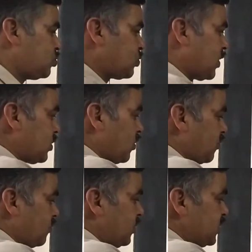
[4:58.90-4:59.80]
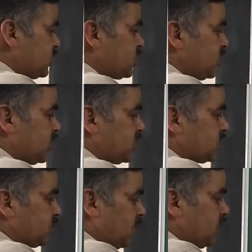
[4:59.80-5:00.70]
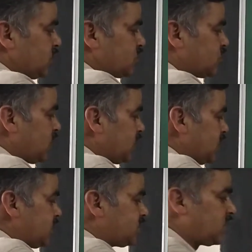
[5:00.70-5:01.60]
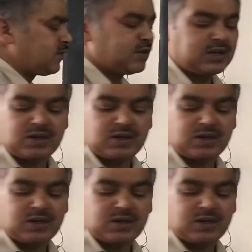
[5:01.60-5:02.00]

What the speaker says: Join of means it is minus 1 and 7